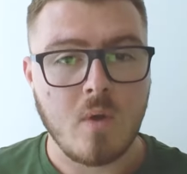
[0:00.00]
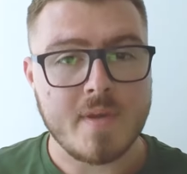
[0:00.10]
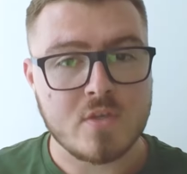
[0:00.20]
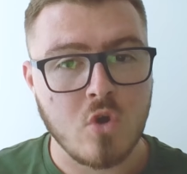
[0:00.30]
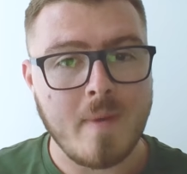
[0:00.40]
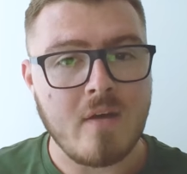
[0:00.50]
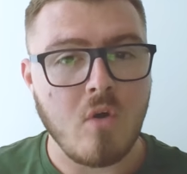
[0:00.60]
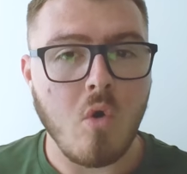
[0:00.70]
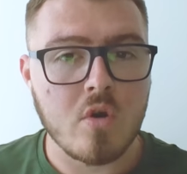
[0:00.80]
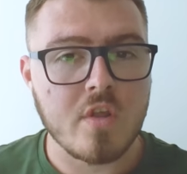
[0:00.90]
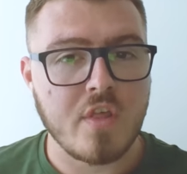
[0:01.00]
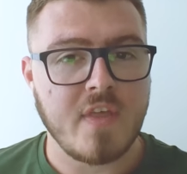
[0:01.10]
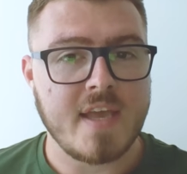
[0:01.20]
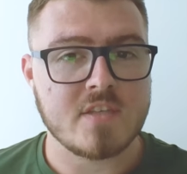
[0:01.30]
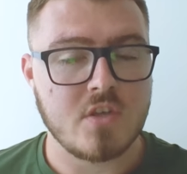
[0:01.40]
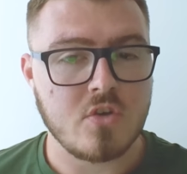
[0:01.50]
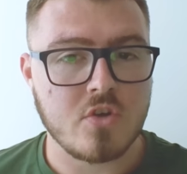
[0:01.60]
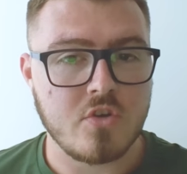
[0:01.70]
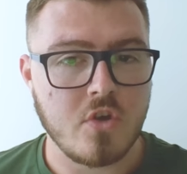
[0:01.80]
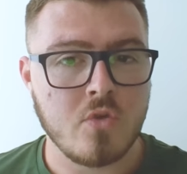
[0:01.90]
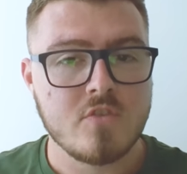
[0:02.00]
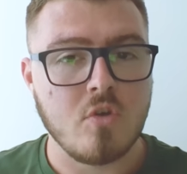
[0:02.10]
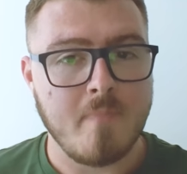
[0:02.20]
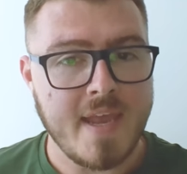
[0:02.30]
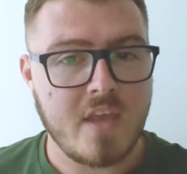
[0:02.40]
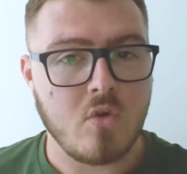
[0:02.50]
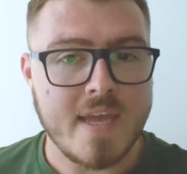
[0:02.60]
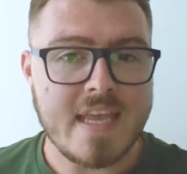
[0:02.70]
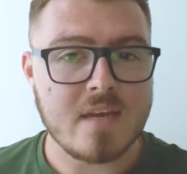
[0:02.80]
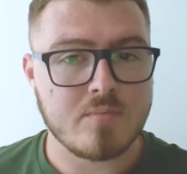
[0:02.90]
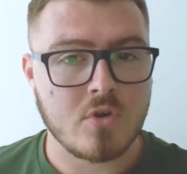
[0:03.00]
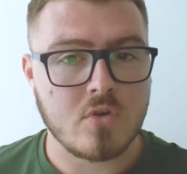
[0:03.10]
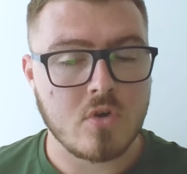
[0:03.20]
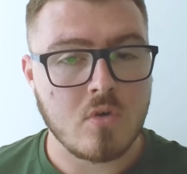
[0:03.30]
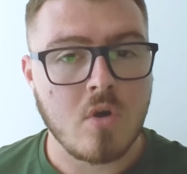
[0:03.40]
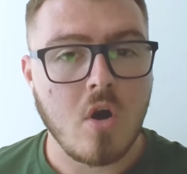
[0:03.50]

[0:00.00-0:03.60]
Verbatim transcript: where we talk about all of the things that you can do to make your healing protocol